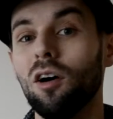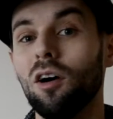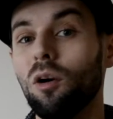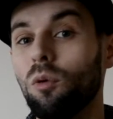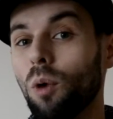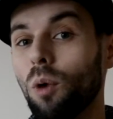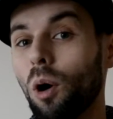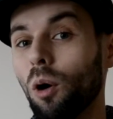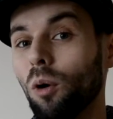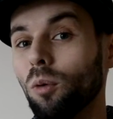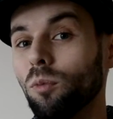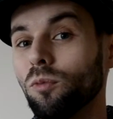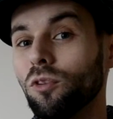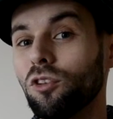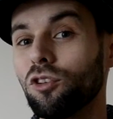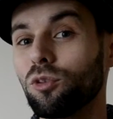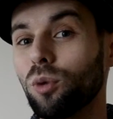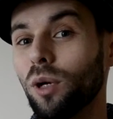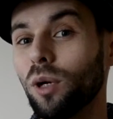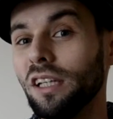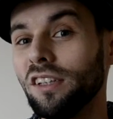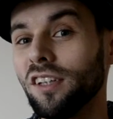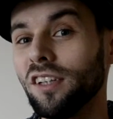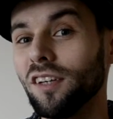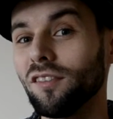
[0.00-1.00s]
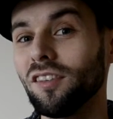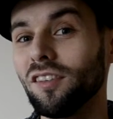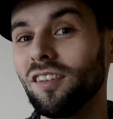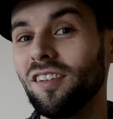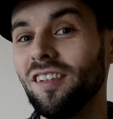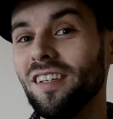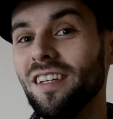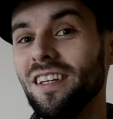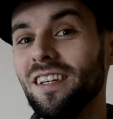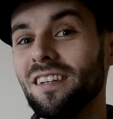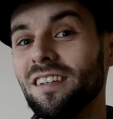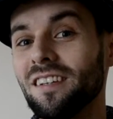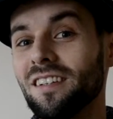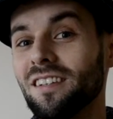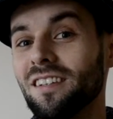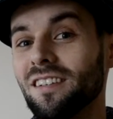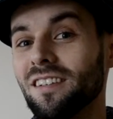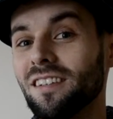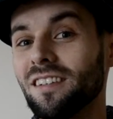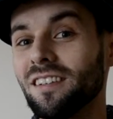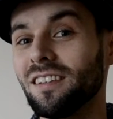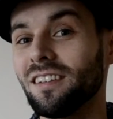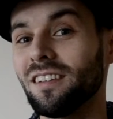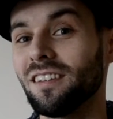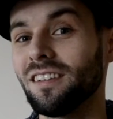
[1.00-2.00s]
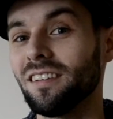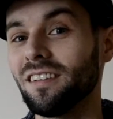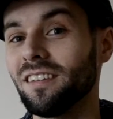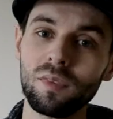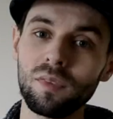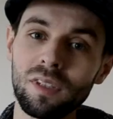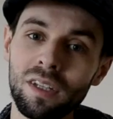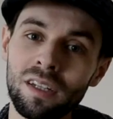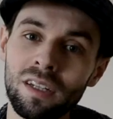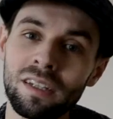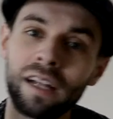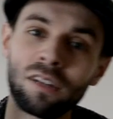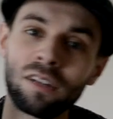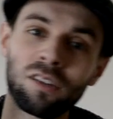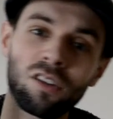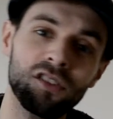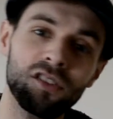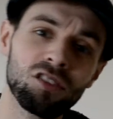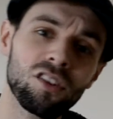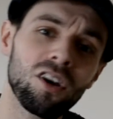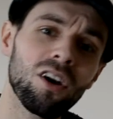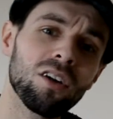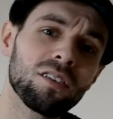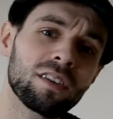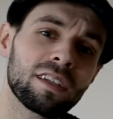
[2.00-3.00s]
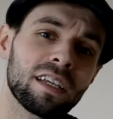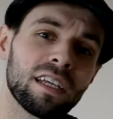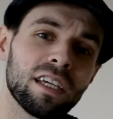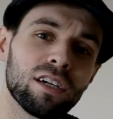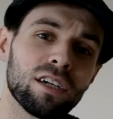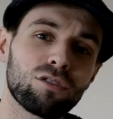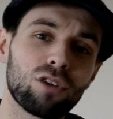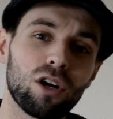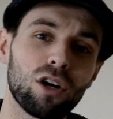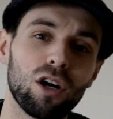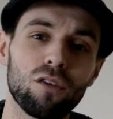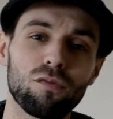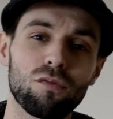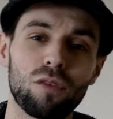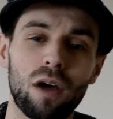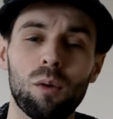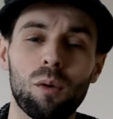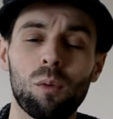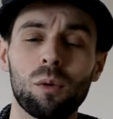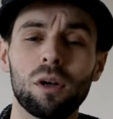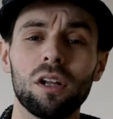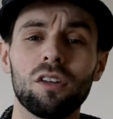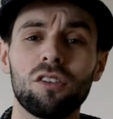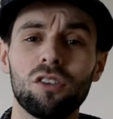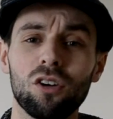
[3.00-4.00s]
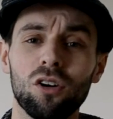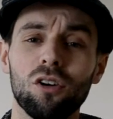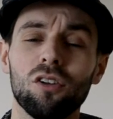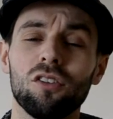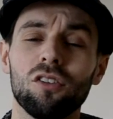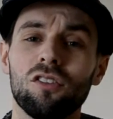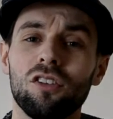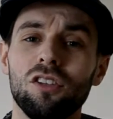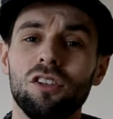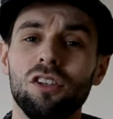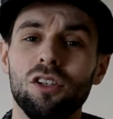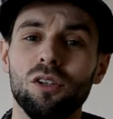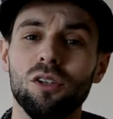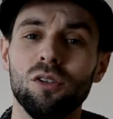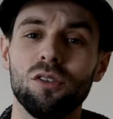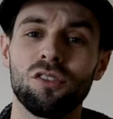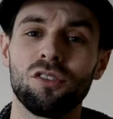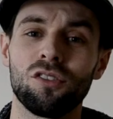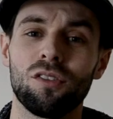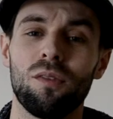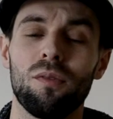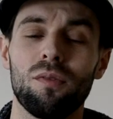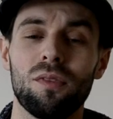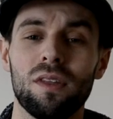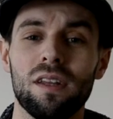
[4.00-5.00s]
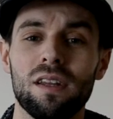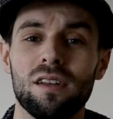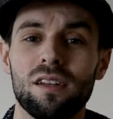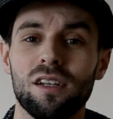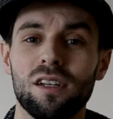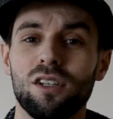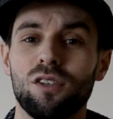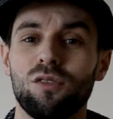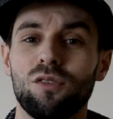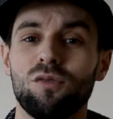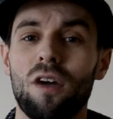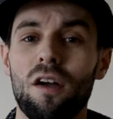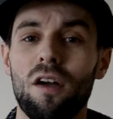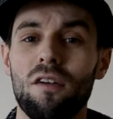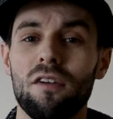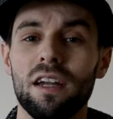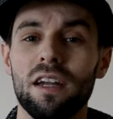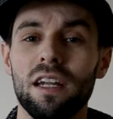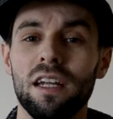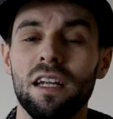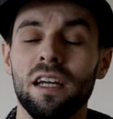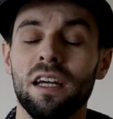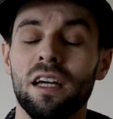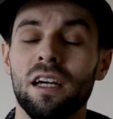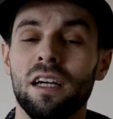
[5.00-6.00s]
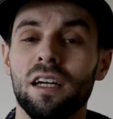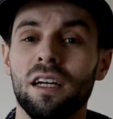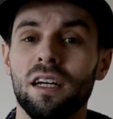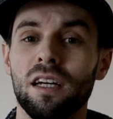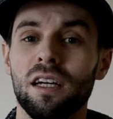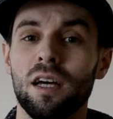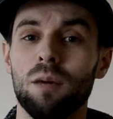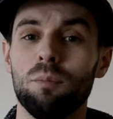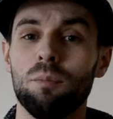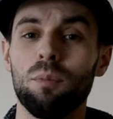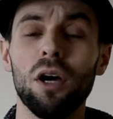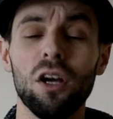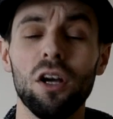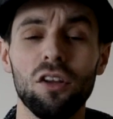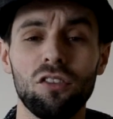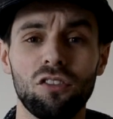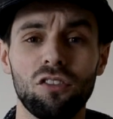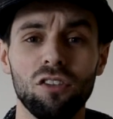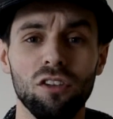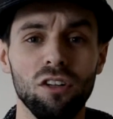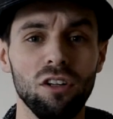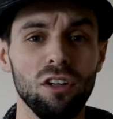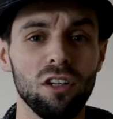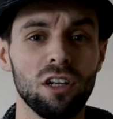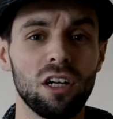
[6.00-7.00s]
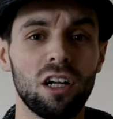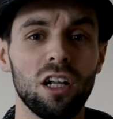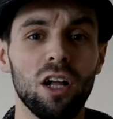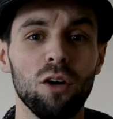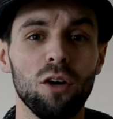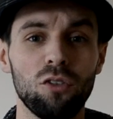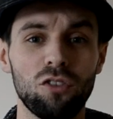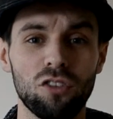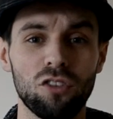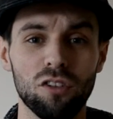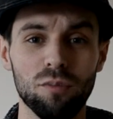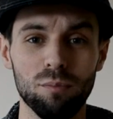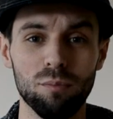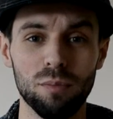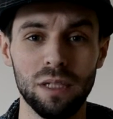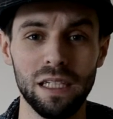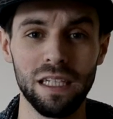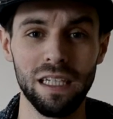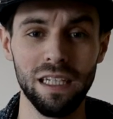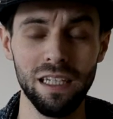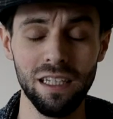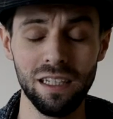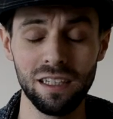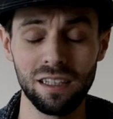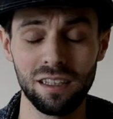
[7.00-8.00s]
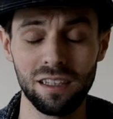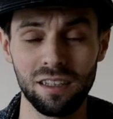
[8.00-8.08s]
Welcome to 2017. Now to start the year off, I want to talk to you something that's very personal and close to me.